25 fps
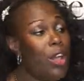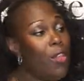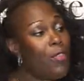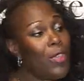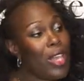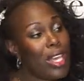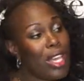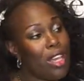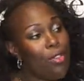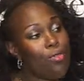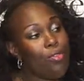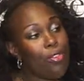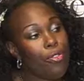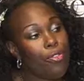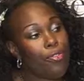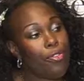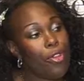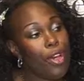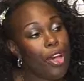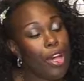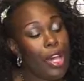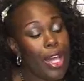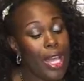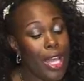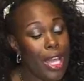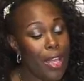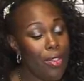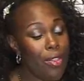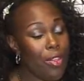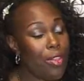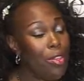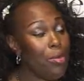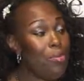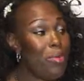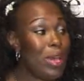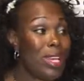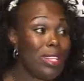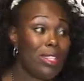they can refer either
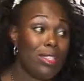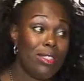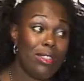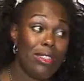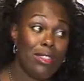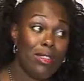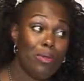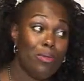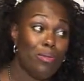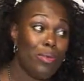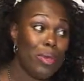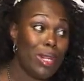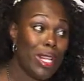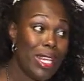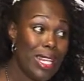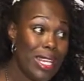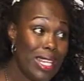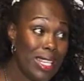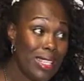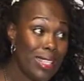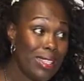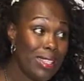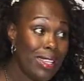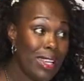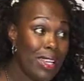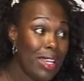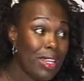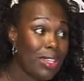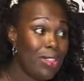the matter to the police